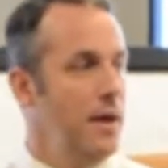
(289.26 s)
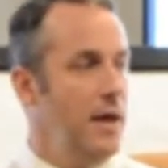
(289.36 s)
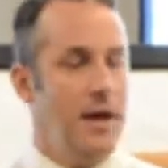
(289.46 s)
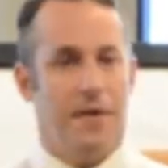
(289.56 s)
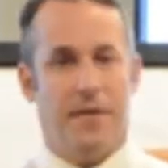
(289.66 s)

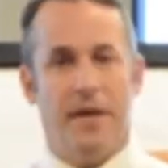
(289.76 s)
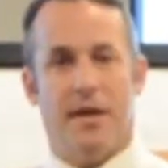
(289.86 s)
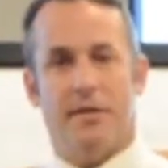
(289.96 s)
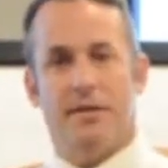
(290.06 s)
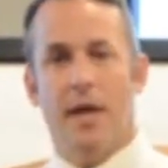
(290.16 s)
And I
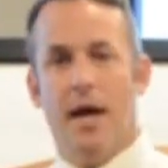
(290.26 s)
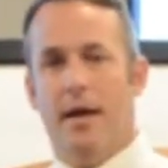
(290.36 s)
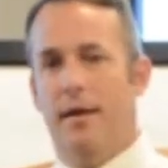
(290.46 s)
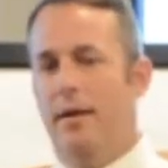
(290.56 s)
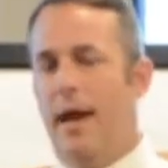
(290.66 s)
think it's
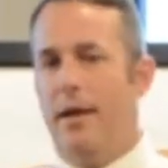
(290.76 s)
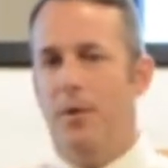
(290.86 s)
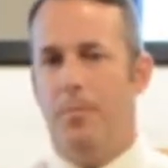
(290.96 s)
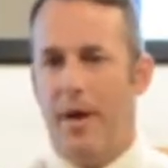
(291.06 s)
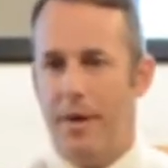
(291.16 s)
not
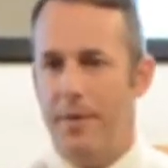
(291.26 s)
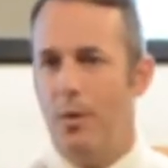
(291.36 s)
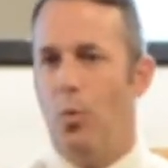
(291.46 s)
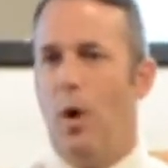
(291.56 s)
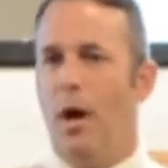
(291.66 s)

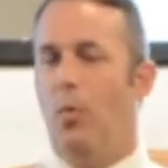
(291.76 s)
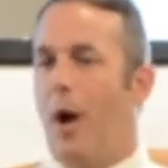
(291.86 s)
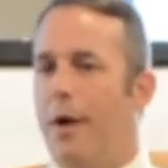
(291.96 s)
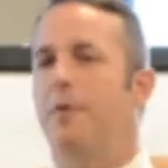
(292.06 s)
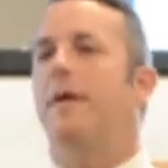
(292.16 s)
allopathy.
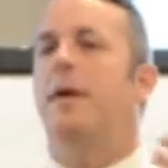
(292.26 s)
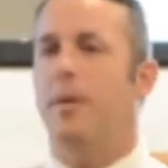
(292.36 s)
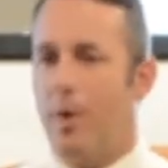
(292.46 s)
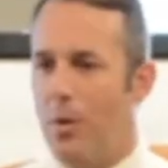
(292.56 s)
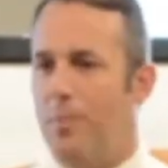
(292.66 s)
Why do they
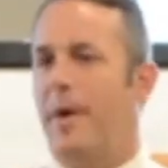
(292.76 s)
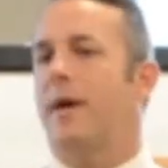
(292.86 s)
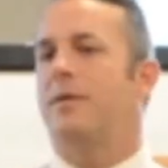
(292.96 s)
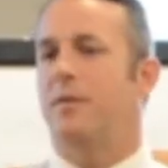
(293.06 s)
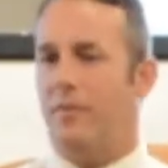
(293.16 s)
keep going
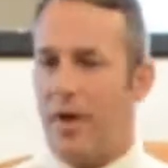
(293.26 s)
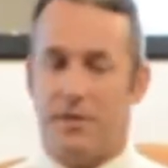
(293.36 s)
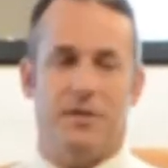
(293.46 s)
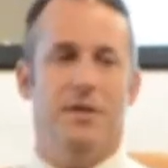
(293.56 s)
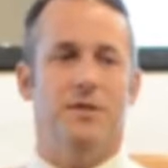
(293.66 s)
back to the
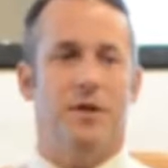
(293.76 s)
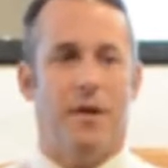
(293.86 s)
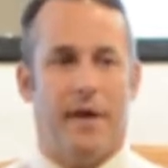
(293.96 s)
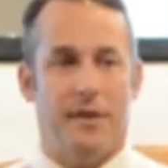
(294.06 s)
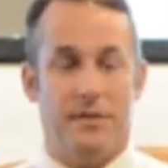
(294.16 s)
vaccines and
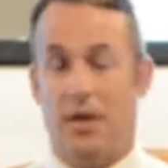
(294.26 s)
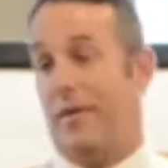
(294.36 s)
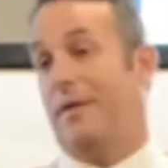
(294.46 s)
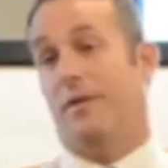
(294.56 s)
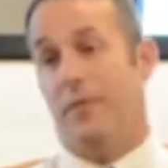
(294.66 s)
all that
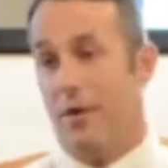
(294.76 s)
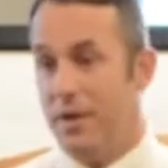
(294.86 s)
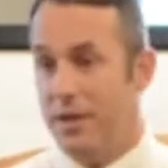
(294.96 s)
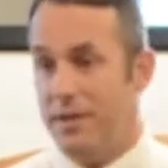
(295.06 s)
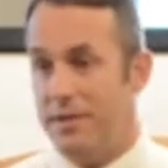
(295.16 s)
stuff? At the
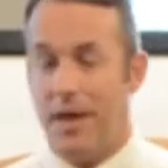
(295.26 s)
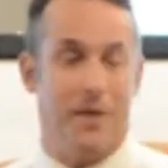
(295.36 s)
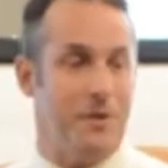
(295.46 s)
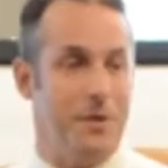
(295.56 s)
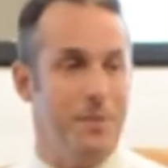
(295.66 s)
very least, they
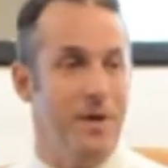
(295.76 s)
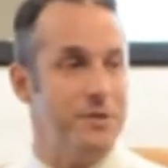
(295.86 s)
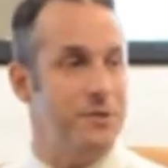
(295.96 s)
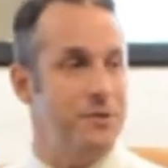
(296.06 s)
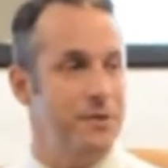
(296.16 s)
have a clear
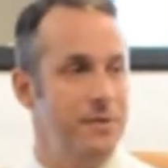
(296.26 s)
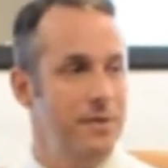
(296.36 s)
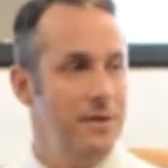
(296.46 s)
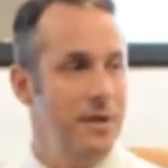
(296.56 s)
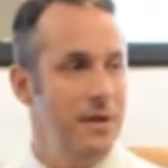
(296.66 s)
message.
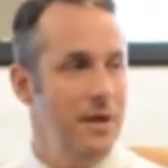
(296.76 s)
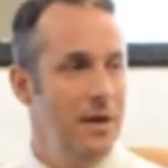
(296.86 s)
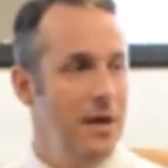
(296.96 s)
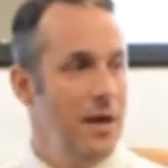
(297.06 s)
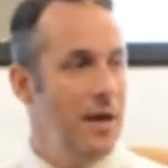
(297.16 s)

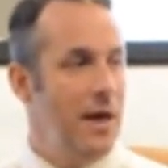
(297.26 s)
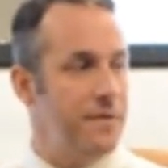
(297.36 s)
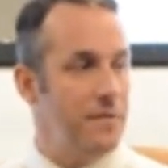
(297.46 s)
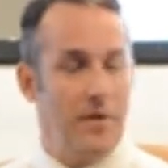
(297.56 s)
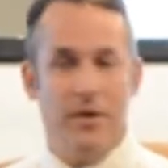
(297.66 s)

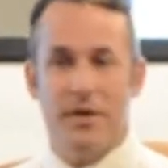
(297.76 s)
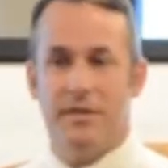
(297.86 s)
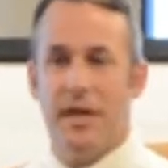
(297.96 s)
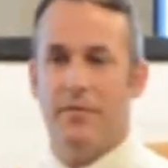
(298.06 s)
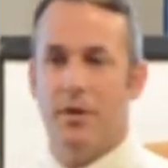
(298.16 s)
At the very
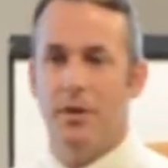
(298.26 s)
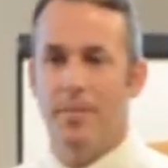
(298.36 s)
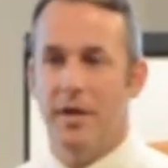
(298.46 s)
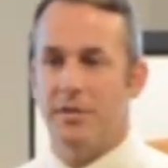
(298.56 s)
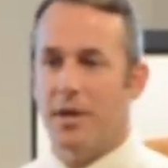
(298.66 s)
least, they have a clear
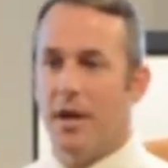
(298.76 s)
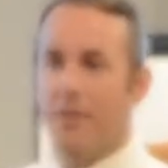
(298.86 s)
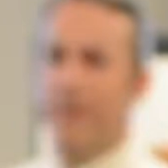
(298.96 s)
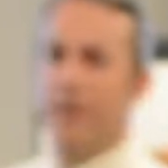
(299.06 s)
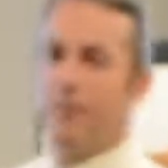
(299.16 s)
message. And I
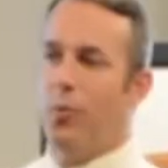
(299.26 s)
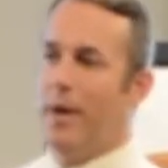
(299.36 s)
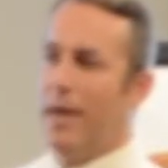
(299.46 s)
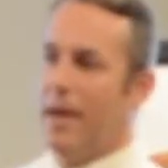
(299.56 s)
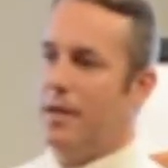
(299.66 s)
think if
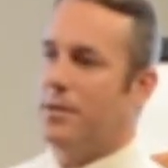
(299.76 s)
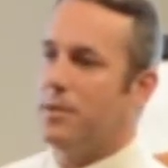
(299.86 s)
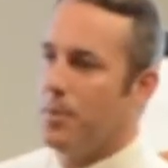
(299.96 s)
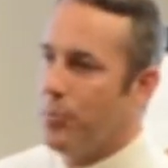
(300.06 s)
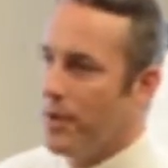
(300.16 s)
we get
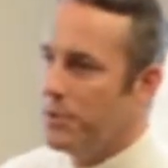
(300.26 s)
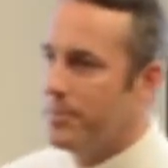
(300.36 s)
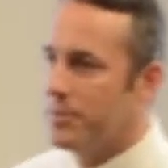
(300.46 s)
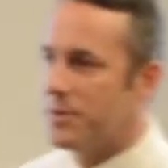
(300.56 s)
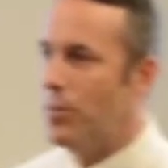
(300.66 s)
into the
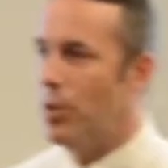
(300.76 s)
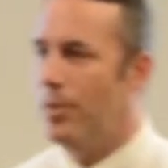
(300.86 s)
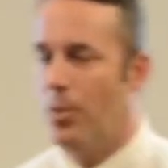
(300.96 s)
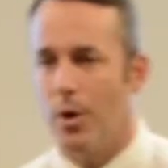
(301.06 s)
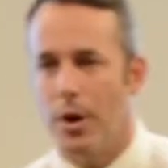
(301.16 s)
principles more
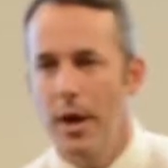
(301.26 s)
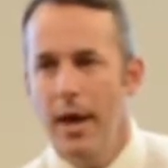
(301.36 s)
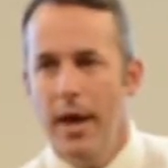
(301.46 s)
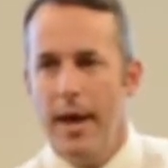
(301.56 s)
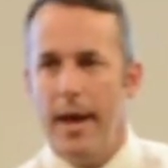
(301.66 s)
and more,
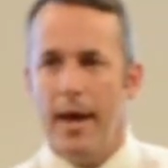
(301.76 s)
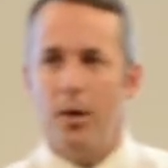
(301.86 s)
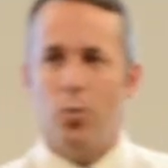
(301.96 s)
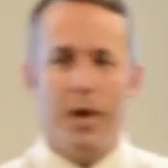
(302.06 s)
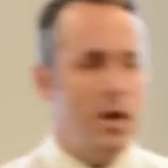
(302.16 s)
and we